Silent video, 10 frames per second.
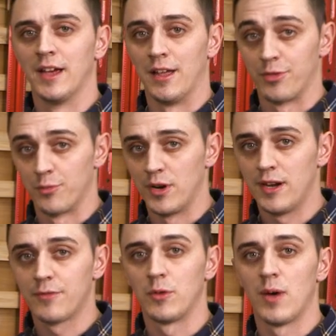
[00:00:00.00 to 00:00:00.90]
and
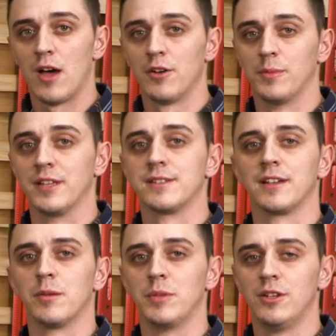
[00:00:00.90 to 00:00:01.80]
three different router bits
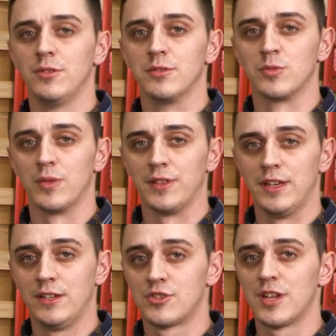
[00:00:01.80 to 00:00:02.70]
that can be used
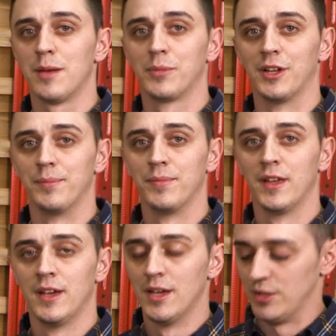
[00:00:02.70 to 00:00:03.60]
with each template,
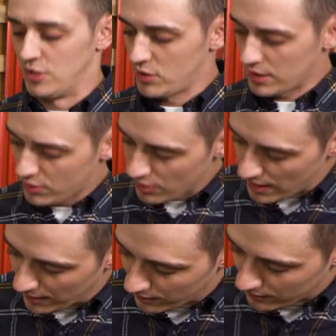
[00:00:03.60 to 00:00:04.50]
you can
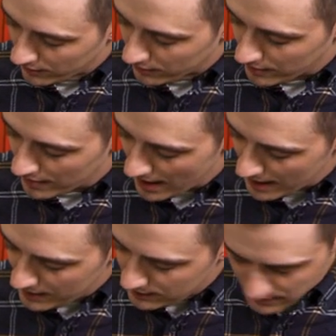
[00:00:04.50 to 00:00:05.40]
create
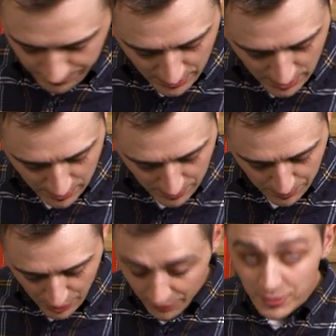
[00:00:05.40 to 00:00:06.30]
nine different
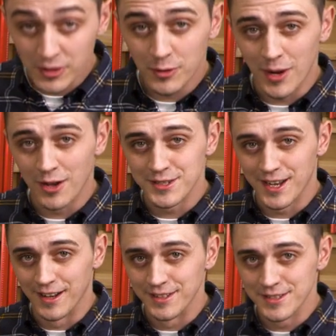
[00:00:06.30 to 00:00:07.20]
perfectly round
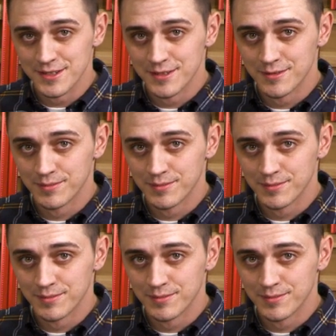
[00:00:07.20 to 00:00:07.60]
tenons.